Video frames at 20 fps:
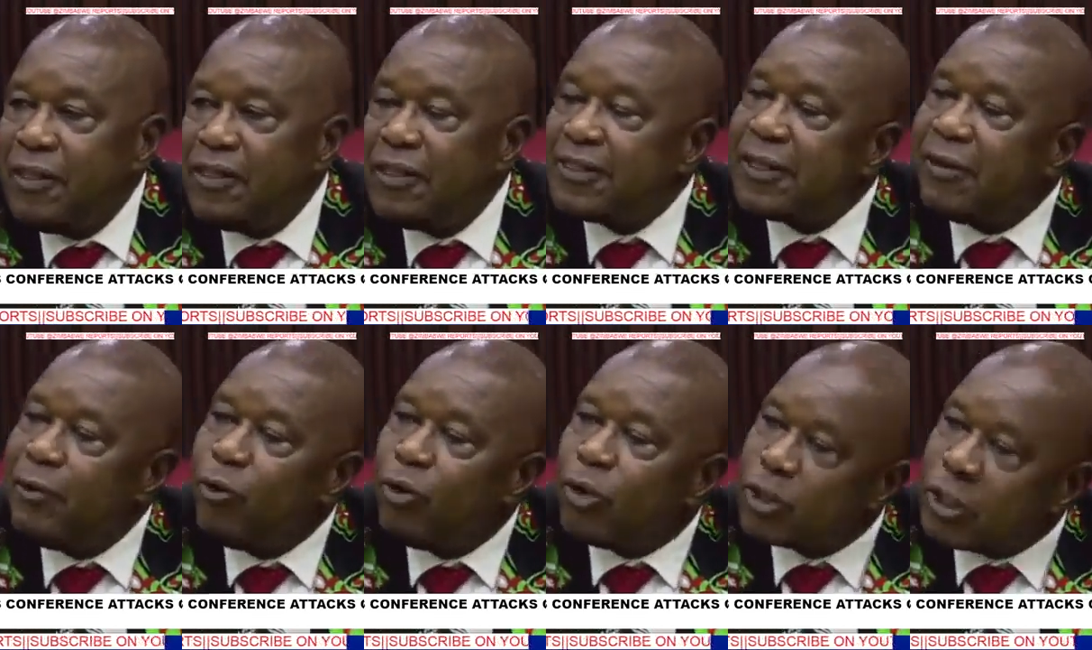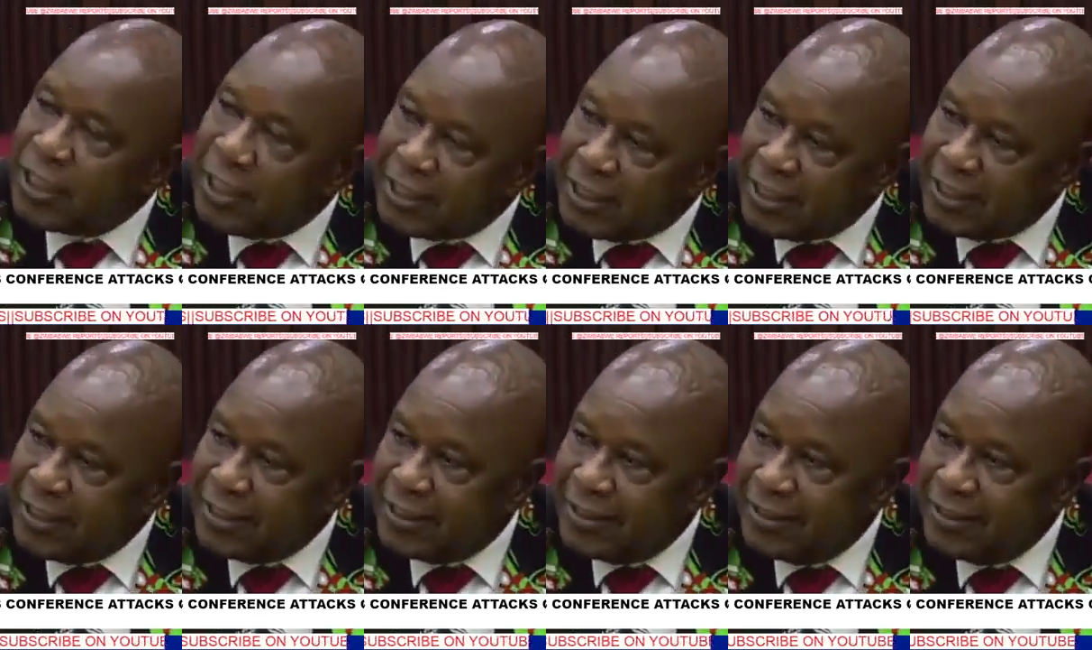It's a
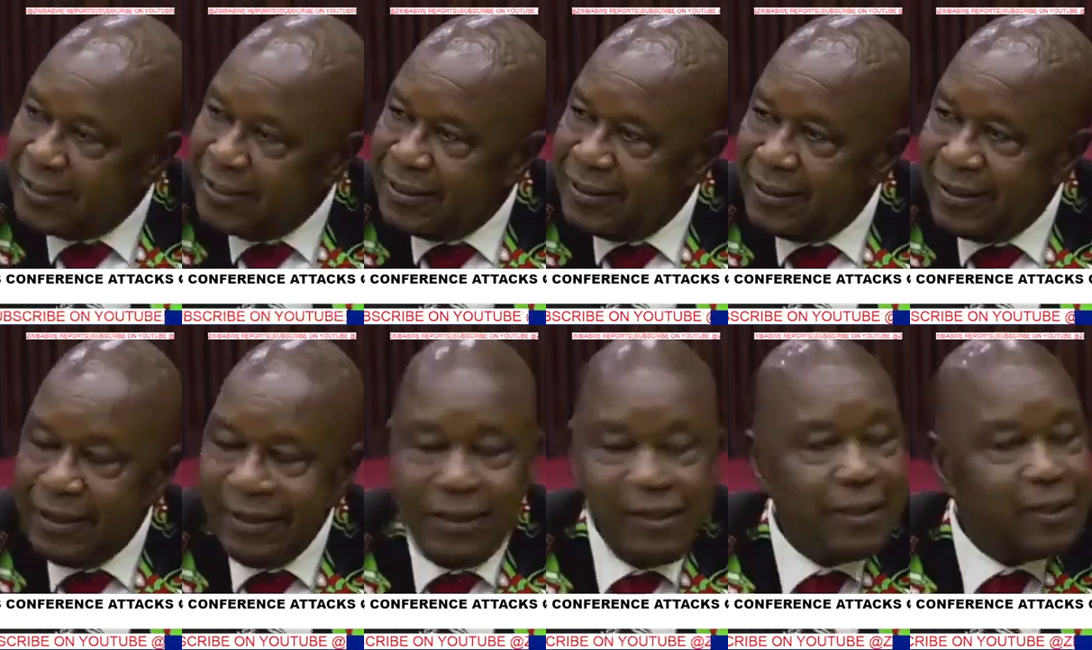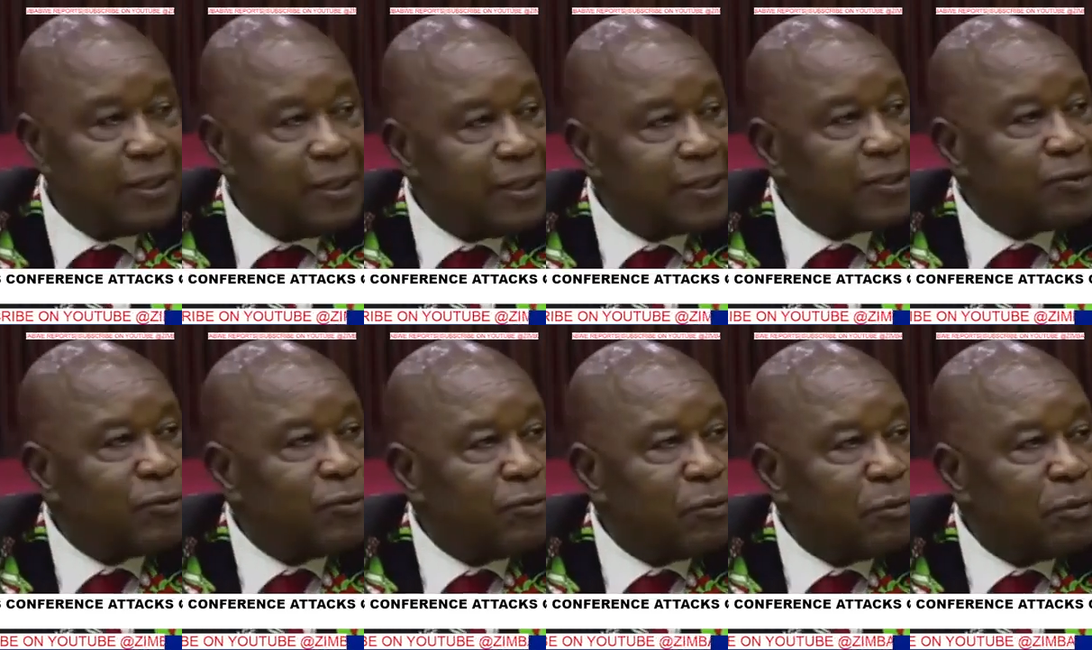watershed in the
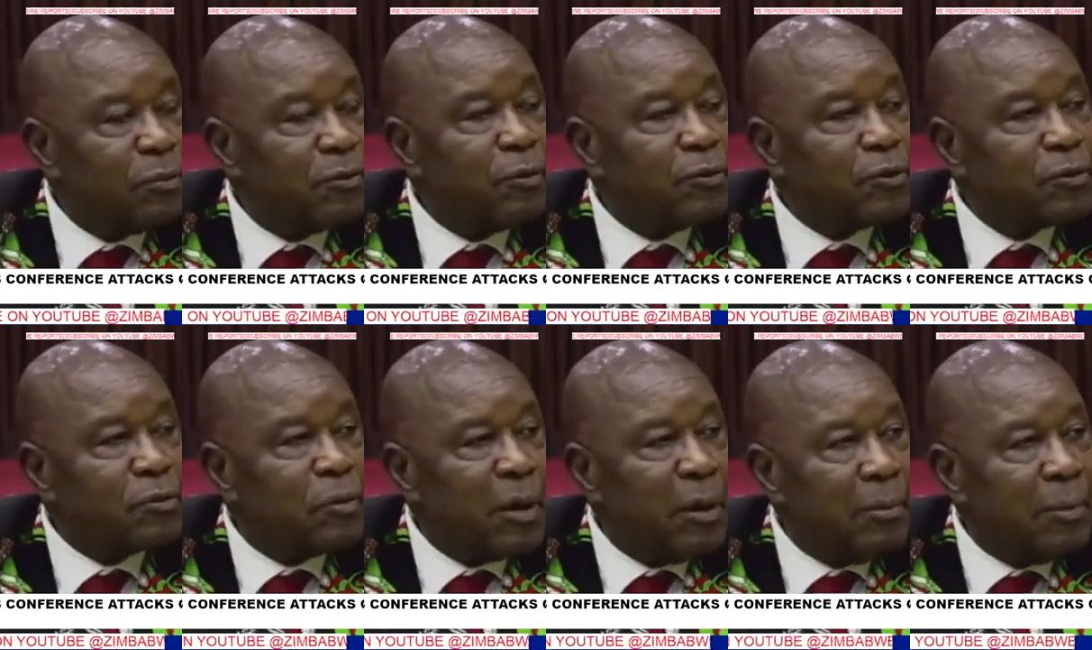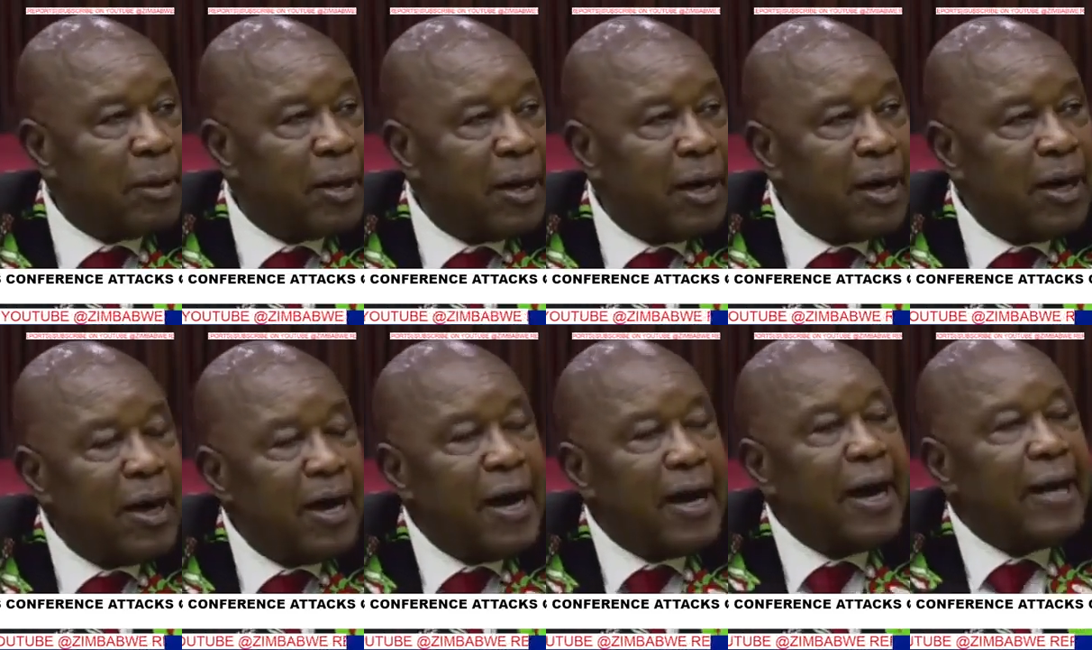history of the people of Zimbabwe,
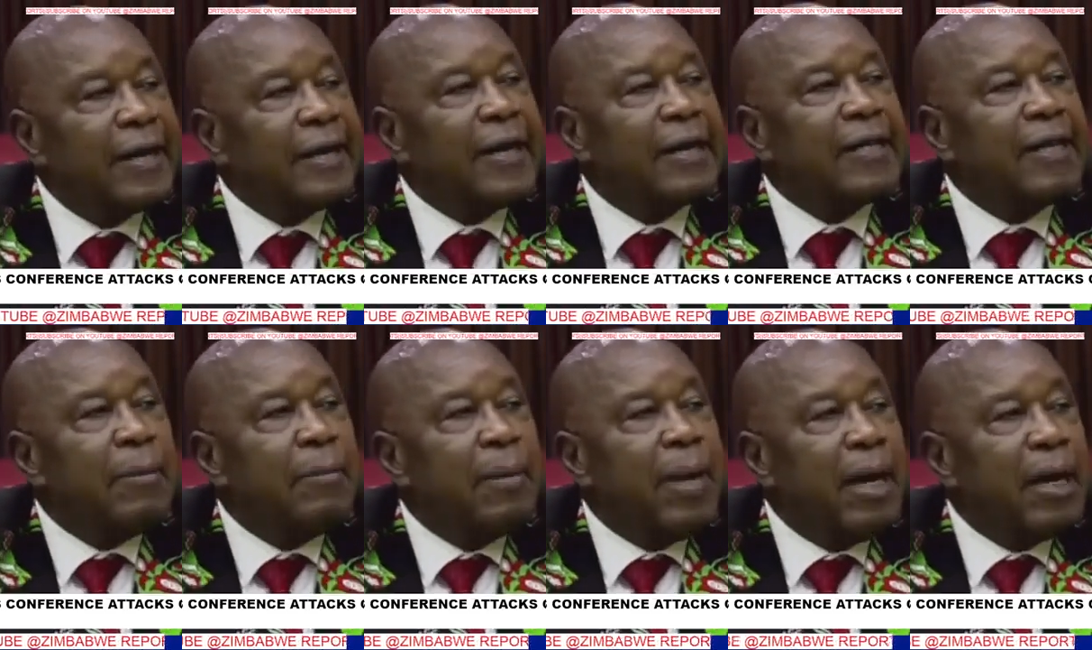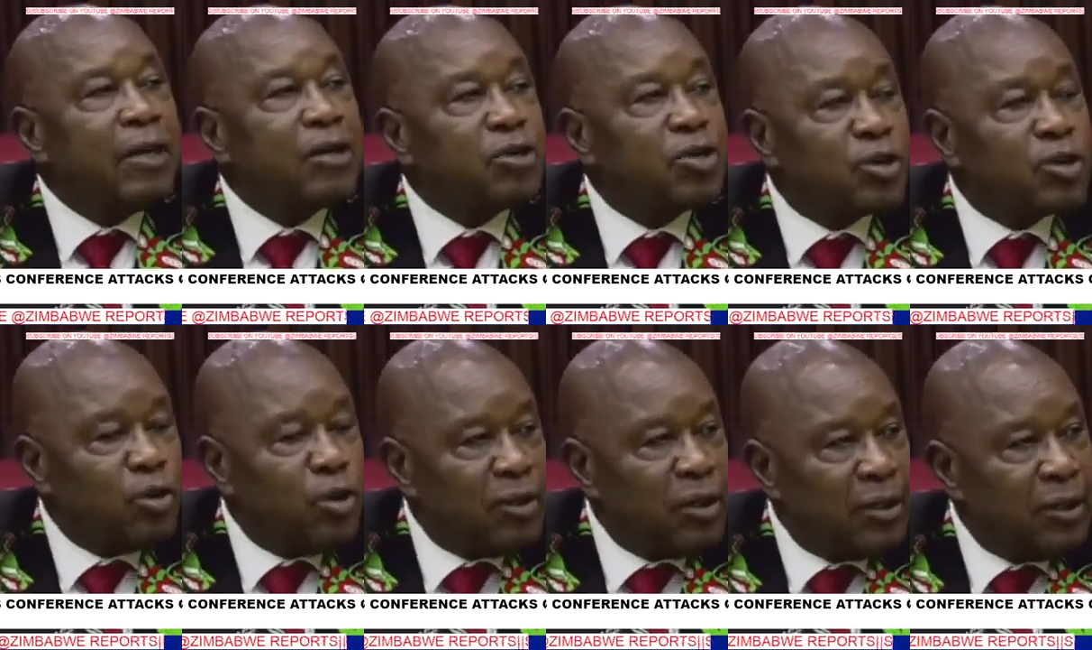another
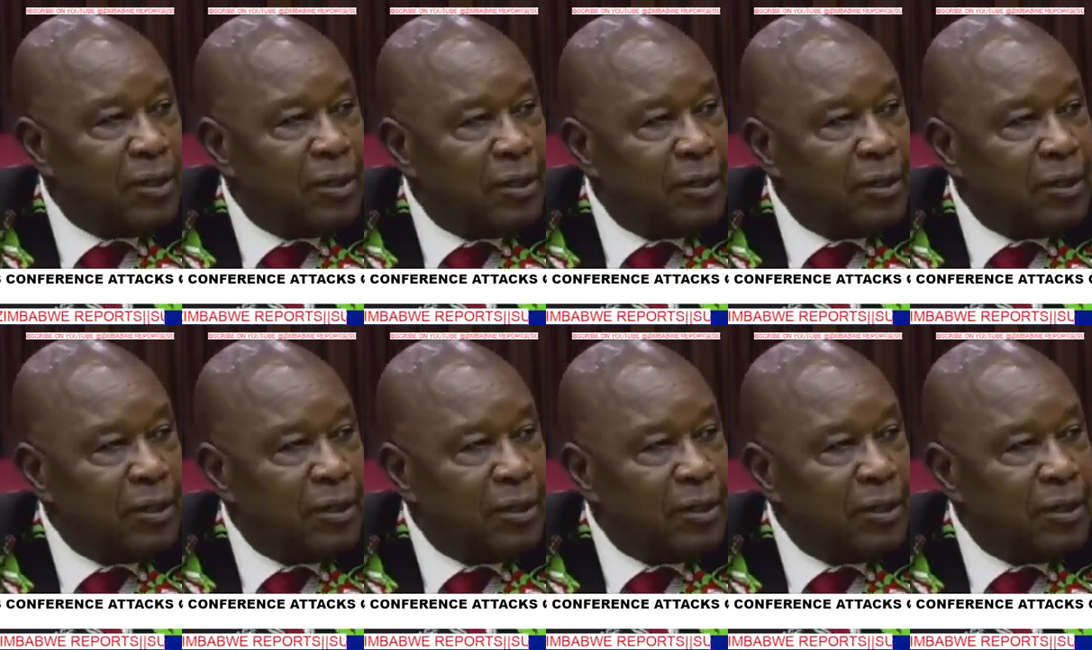milestone